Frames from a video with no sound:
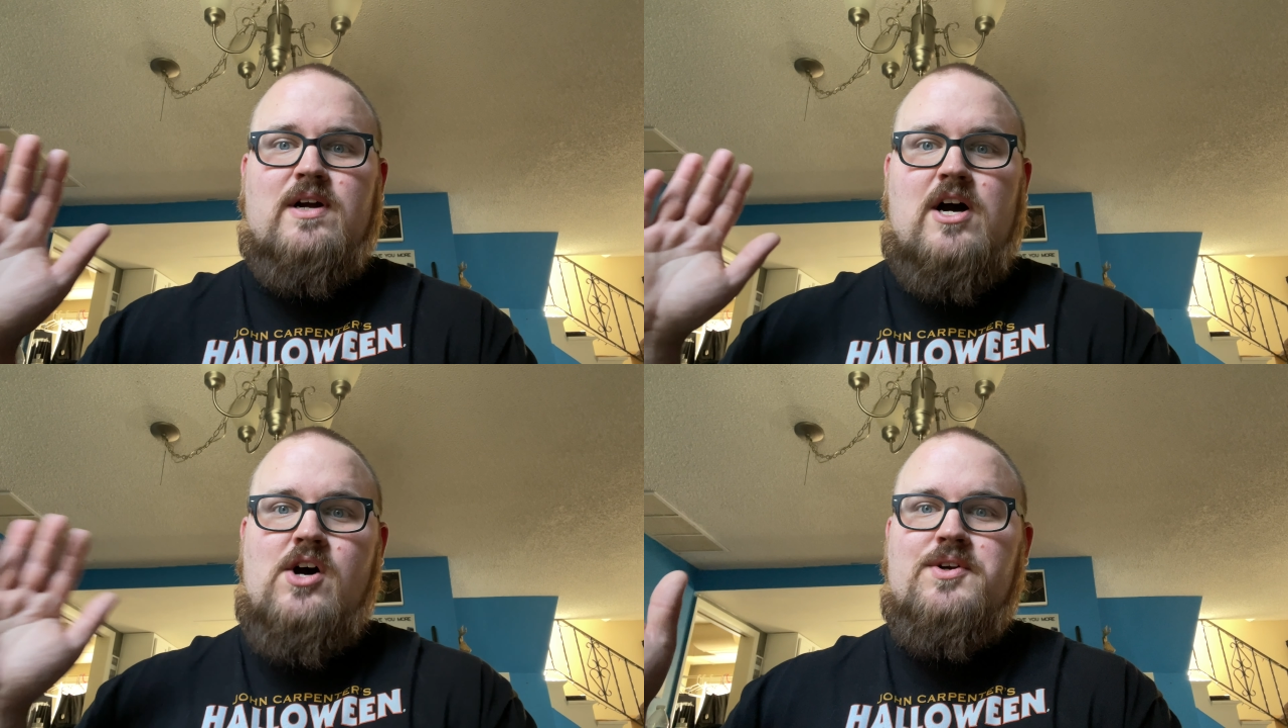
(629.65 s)

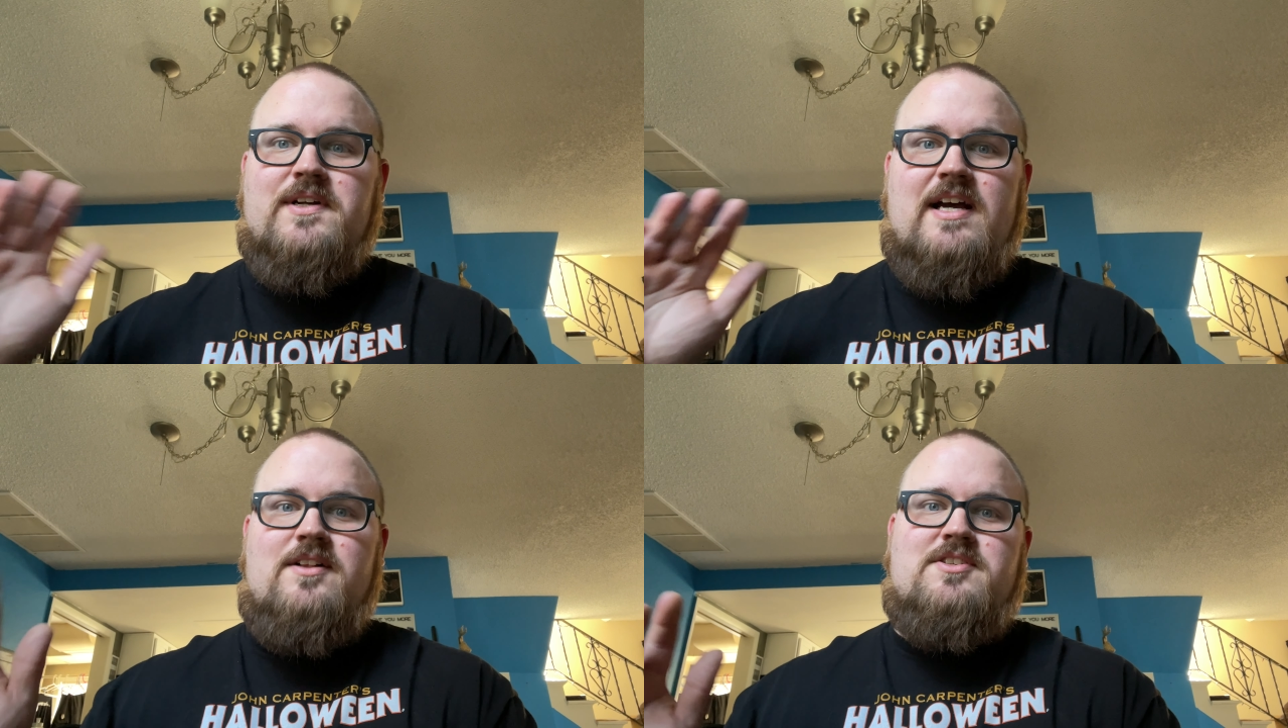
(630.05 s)

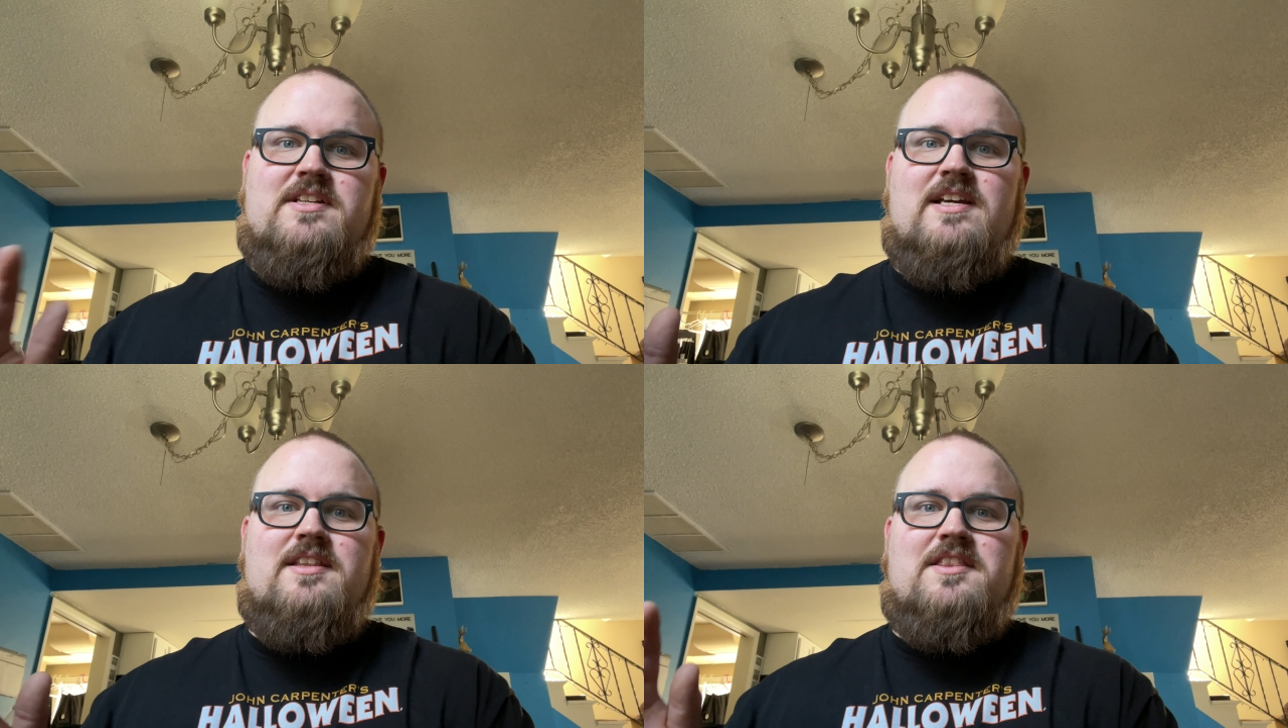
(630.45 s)
$100 a
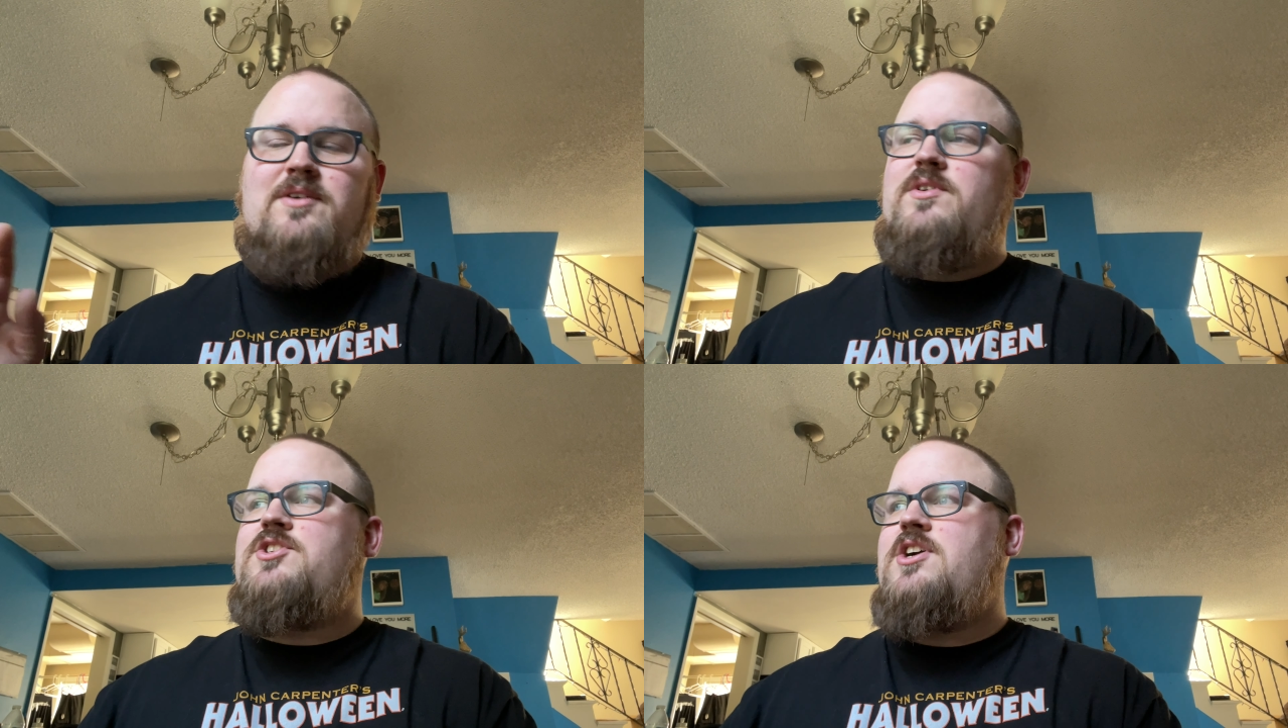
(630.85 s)
day that they
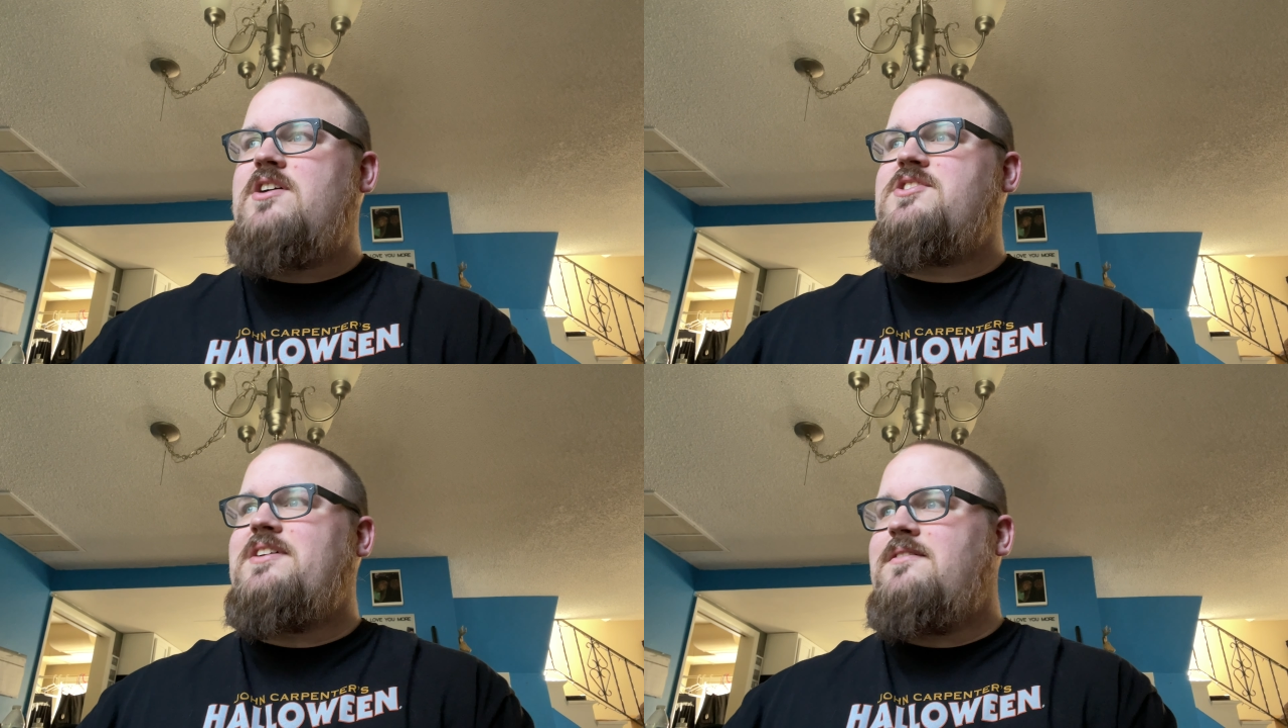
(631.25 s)
were
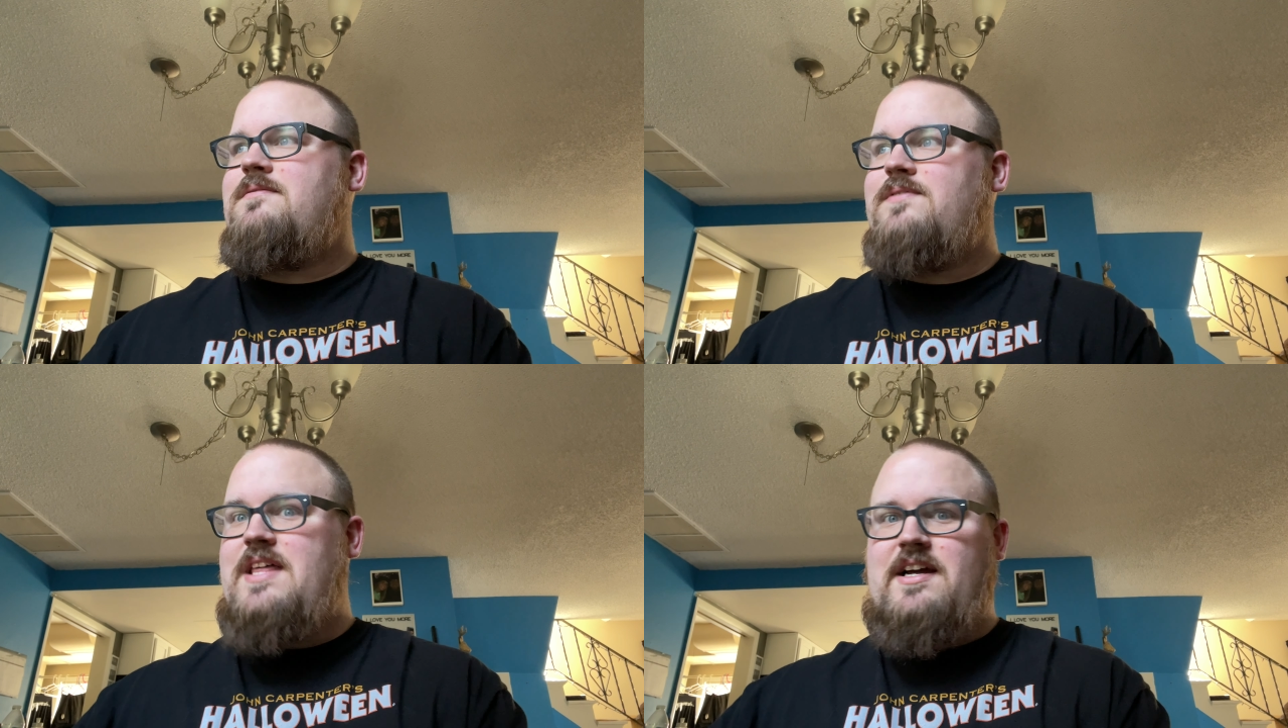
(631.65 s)
charging
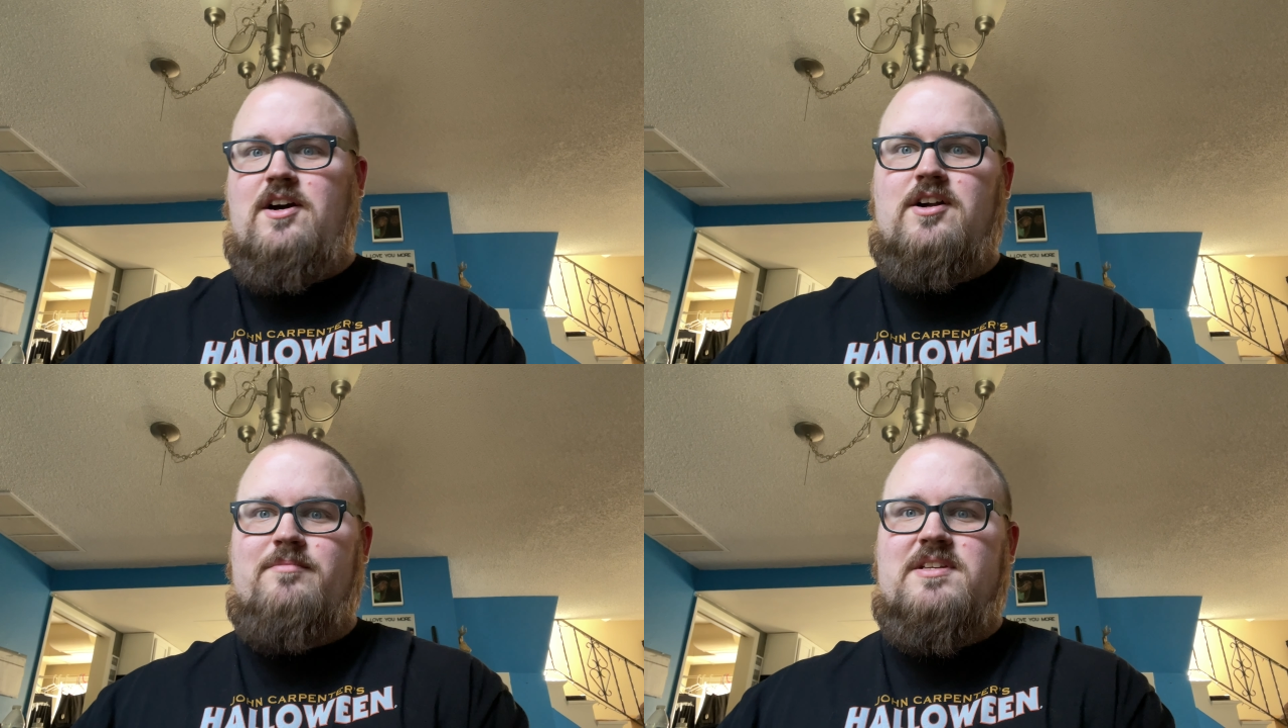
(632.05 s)
for that
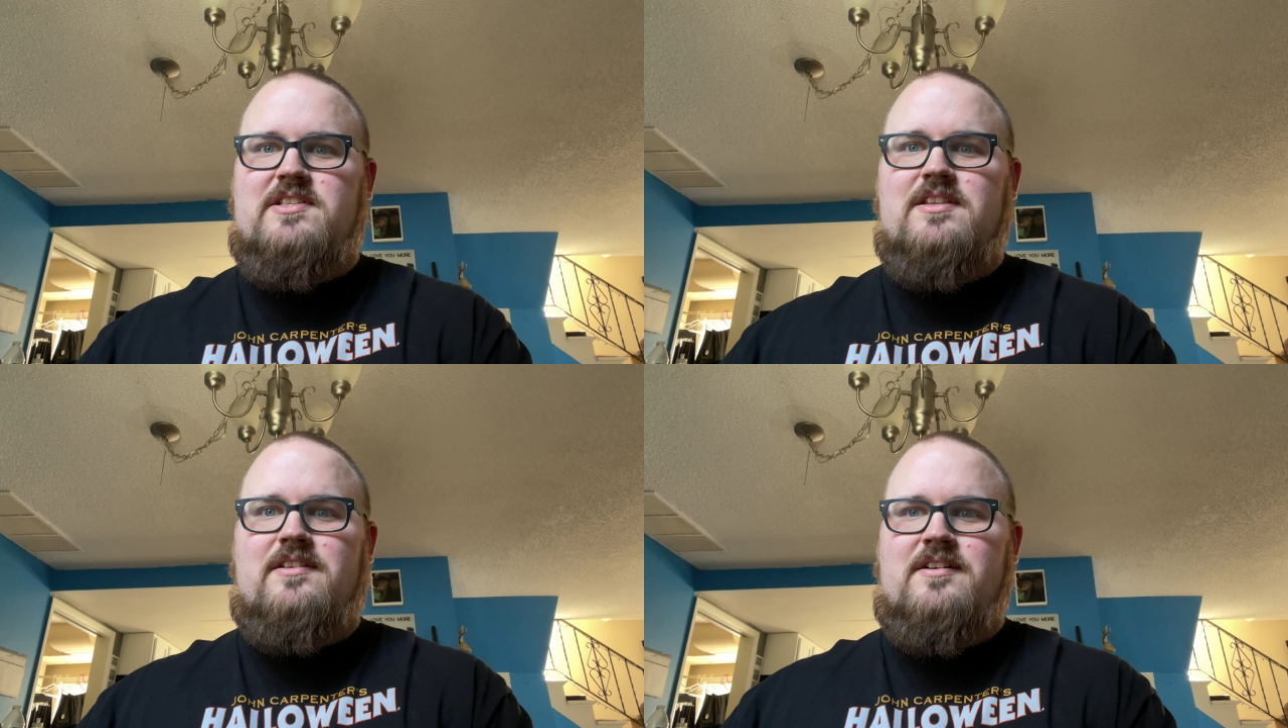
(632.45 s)
car to be
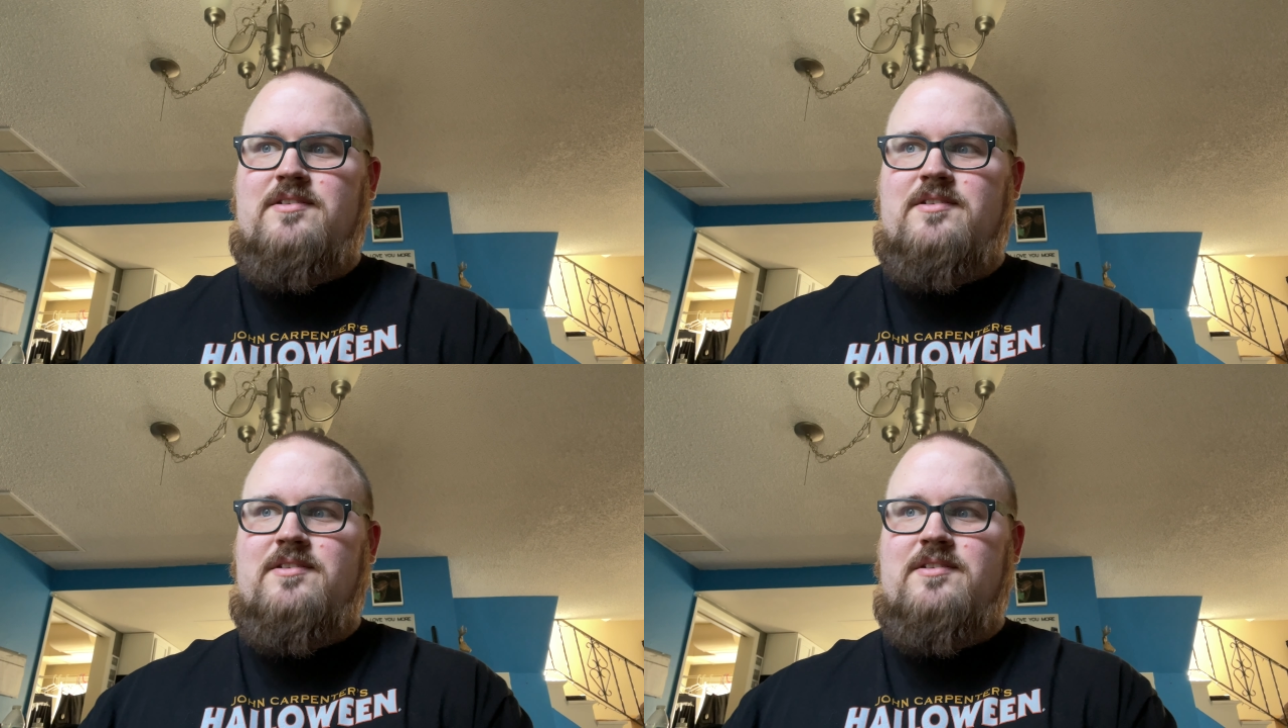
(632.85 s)
sitting there.